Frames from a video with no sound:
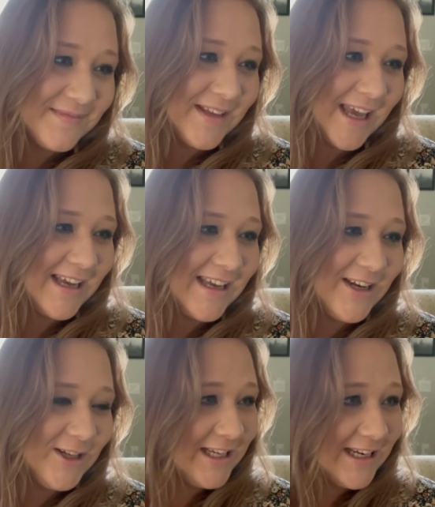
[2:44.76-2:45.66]
Okay,
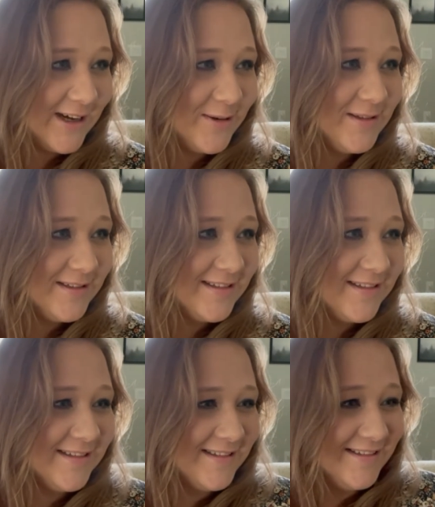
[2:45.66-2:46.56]
can you lay down?
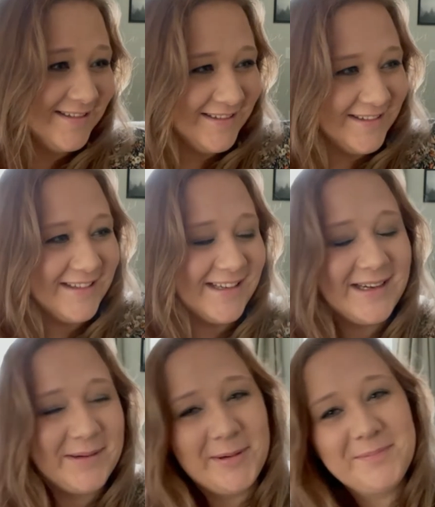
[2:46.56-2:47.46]

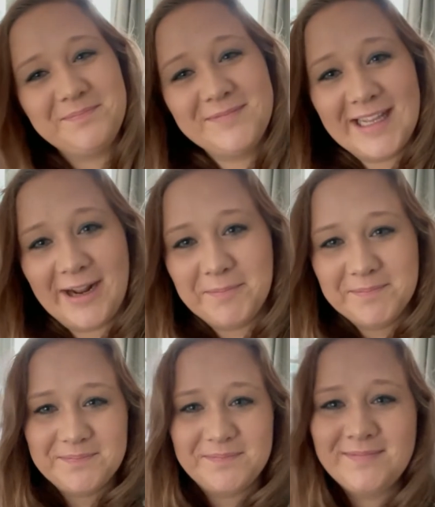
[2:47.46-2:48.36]
Come on, lay down.
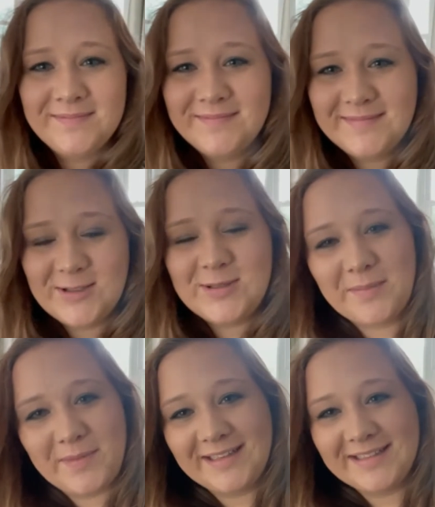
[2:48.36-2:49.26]
Do
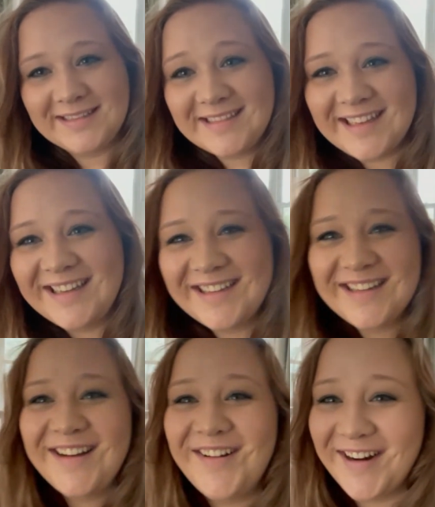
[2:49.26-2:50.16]
something.
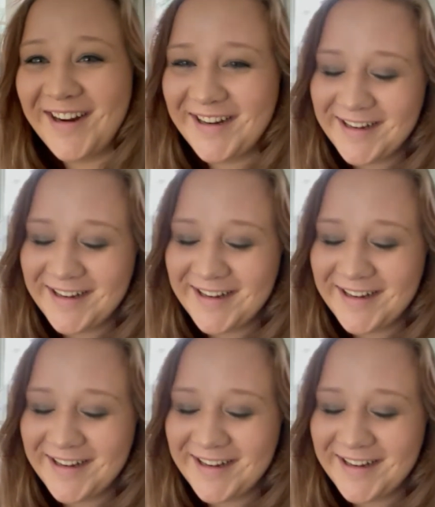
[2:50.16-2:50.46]
All right.